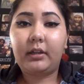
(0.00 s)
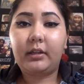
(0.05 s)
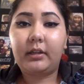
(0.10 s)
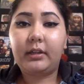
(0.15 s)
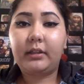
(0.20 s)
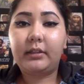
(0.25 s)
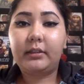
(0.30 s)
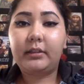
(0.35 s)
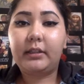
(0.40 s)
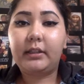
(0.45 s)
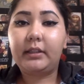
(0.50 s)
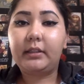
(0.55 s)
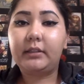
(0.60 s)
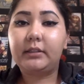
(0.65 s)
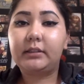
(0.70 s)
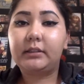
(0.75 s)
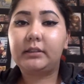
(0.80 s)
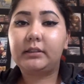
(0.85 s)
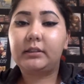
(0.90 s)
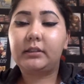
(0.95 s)
It
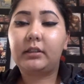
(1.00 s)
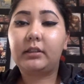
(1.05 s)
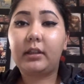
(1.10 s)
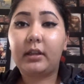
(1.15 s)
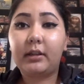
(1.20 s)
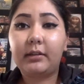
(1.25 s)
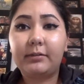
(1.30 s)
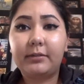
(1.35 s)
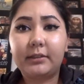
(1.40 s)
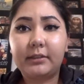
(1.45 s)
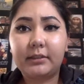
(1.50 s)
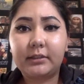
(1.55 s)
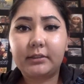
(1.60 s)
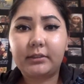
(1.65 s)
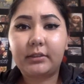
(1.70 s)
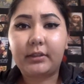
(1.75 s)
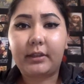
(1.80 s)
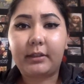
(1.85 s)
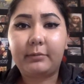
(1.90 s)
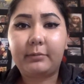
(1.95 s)
takes a lot of
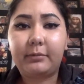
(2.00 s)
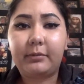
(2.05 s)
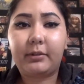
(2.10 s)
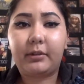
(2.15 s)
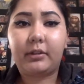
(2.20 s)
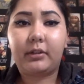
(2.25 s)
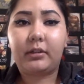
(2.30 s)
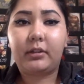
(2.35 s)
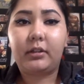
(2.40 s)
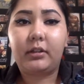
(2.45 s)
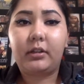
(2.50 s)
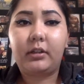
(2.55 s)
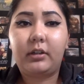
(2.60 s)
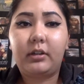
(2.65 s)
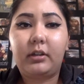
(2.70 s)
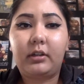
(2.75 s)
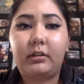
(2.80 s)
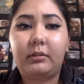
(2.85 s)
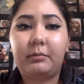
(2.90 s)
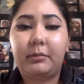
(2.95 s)
physical effort.
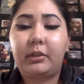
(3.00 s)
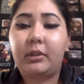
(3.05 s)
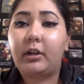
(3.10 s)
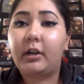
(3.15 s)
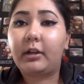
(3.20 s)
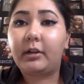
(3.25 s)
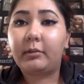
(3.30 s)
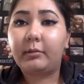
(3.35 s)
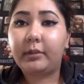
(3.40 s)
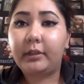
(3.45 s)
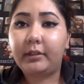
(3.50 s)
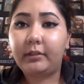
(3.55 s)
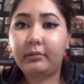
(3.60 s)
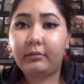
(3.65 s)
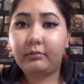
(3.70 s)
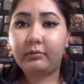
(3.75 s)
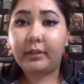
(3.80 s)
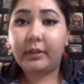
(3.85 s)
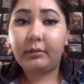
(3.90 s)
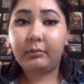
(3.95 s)
Your heart
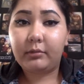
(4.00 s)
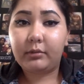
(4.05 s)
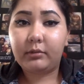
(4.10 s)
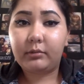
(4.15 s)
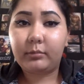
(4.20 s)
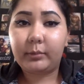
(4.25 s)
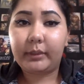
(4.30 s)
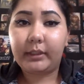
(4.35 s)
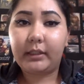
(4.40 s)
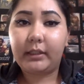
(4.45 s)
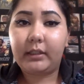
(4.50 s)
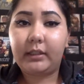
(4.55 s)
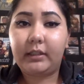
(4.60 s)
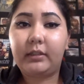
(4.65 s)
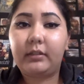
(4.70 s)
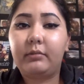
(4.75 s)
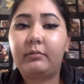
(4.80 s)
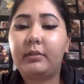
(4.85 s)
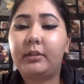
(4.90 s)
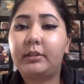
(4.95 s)
rate will
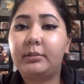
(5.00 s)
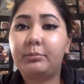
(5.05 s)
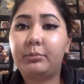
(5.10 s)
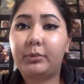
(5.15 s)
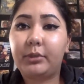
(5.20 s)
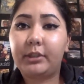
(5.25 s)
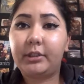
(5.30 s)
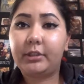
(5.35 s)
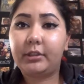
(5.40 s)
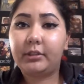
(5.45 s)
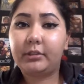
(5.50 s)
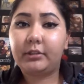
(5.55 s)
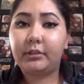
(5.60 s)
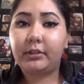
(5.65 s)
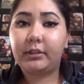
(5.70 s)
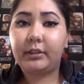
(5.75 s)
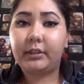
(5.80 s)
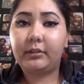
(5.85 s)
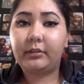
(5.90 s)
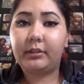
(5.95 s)
quicken, respirations
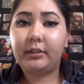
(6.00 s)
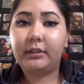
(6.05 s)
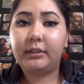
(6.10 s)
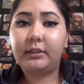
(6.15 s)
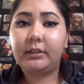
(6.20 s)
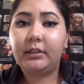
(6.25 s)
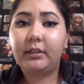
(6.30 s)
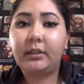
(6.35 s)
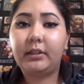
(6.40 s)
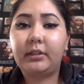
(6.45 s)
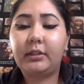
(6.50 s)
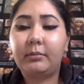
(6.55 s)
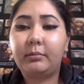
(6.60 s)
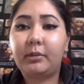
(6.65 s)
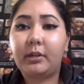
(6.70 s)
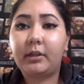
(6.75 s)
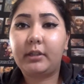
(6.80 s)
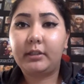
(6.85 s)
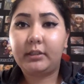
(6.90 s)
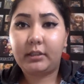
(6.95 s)
are increasing, and your
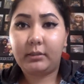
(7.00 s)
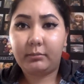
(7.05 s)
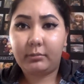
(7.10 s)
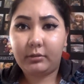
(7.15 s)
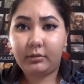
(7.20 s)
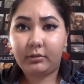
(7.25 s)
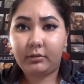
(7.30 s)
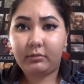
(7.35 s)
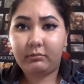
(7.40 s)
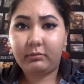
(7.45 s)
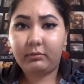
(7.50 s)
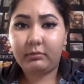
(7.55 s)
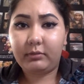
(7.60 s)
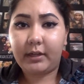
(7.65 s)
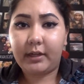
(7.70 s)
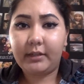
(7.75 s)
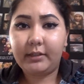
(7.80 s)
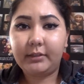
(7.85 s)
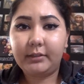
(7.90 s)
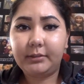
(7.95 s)
body temperature will
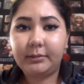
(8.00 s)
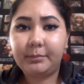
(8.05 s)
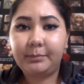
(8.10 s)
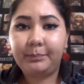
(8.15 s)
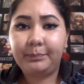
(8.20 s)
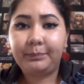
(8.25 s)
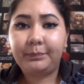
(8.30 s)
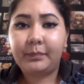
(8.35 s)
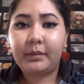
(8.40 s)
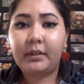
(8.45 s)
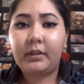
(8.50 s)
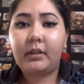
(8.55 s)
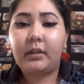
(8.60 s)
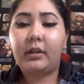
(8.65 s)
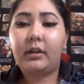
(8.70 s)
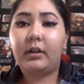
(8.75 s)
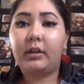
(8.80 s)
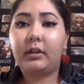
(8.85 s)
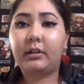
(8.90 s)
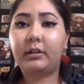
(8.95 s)
rise.
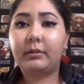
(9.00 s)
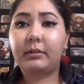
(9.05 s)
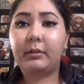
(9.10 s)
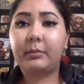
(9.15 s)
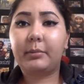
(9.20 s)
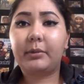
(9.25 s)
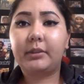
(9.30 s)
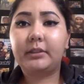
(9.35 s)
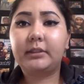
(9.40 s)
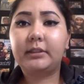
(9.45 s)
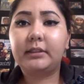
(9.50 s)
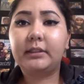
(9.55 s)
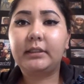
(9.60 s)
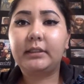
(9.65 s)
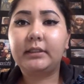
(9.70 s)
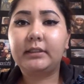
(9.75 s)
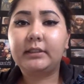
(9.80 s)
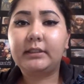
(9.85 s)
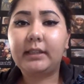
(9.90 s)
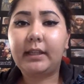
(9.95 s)
A person
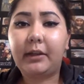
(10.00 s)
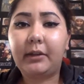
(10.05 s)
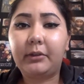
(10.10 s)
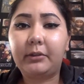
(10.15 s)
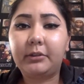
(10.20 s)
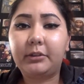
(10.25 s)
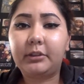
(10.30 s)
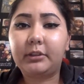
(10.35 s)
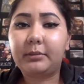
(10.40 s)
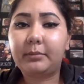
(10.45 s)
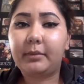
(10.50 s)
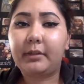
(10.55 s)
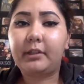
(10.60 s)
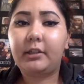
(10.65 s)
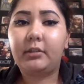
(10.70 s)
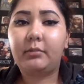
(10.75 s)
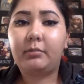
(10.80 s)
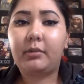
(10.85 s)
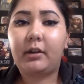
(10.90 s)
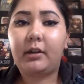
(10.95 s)
can tell just by
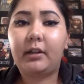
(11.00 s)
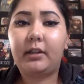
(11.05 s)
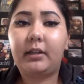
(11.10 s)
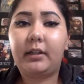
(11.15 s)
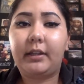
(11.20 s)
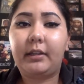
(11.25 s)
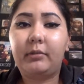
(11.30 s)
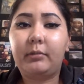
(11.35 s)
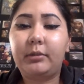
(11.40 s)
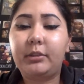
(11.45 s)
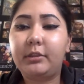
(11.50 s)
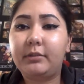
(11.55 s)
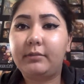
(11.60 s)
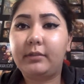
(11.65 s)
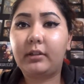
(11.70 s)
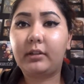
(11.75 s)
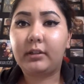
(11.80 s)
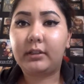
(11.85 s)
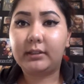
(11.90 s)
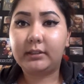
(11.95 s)
your body language if
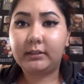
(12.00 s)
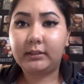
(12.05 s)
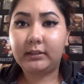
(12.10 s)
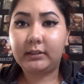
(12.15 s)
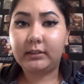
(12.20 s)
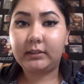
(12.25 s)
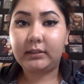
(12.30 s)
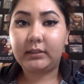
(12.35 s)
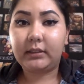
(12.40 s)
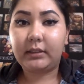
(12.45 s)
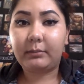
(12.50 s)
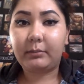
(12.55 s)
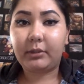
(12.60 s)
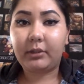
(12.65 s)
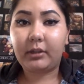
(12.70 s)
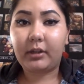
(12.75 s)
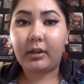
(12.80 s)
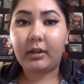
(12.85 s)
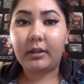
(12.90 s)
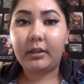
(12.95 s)
you're listening to them
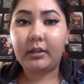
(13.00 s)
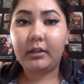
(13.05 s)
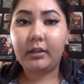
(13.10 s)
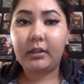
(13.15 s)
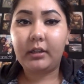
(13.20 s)
or not.